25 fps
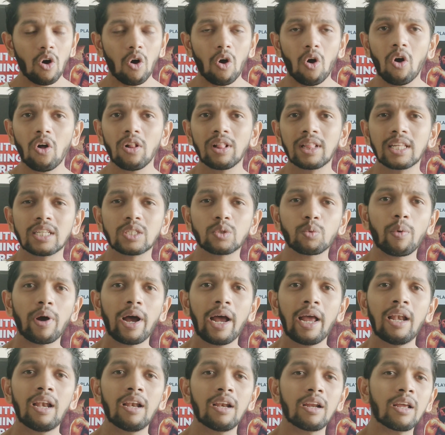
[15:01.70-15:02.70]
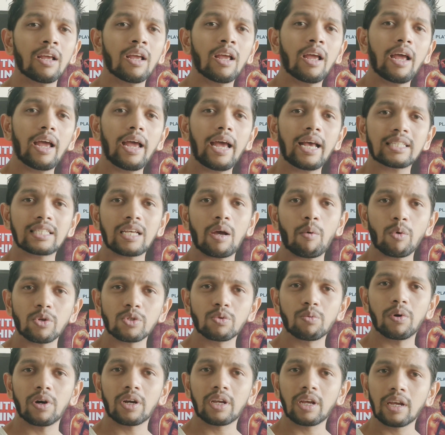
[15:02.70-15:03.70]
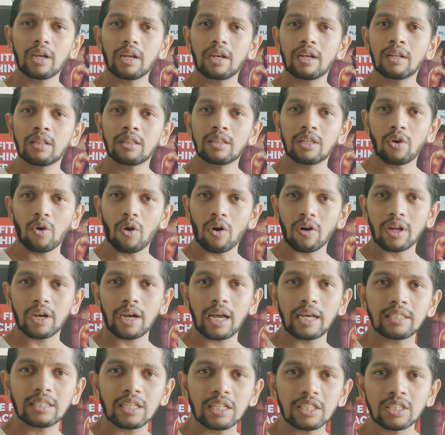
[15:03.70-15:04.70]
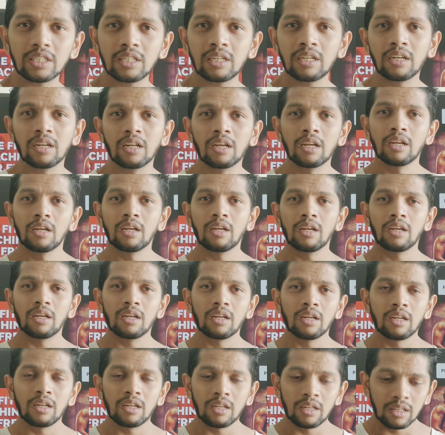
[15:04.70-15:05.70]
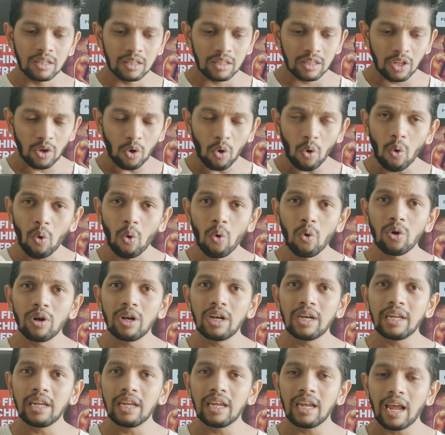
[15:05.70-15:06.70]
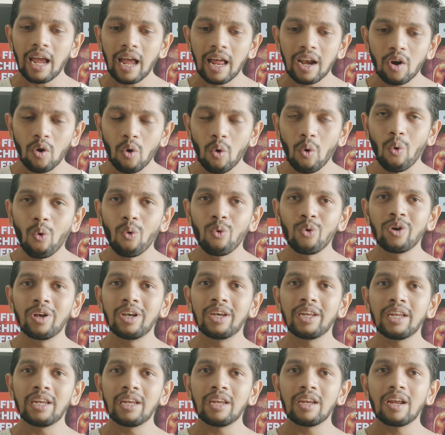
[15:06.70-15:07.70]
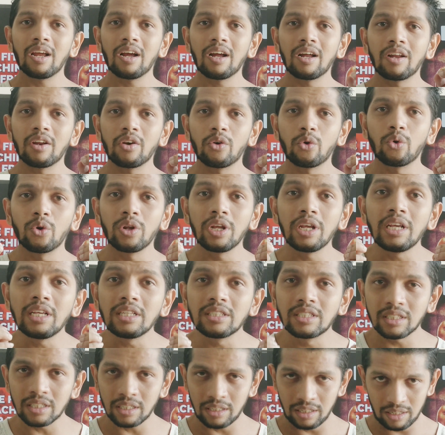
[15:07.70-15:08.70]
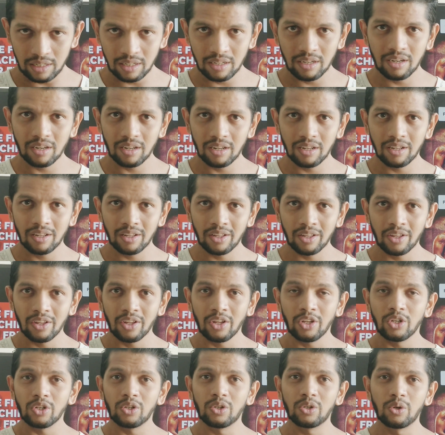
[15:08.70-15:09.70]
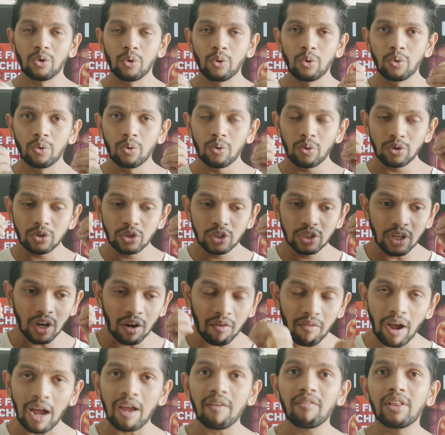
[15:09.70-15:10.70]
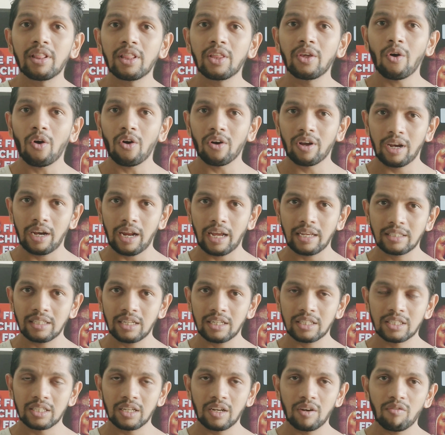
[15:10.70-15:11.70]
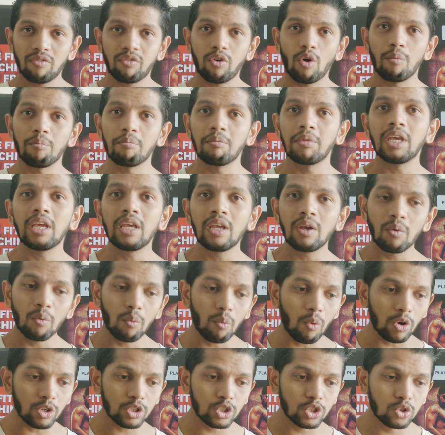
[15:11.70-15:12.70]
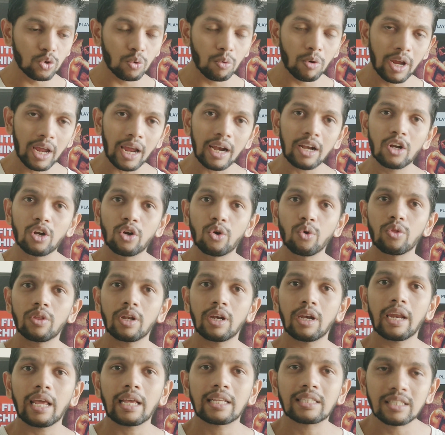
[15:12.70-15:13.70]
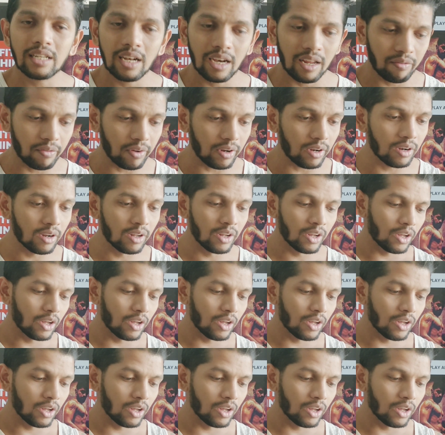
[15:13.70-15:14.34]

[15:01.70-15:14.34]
All this while, as I was working in the organization, the only and only reason to survive in the organization for me was to get to the next level.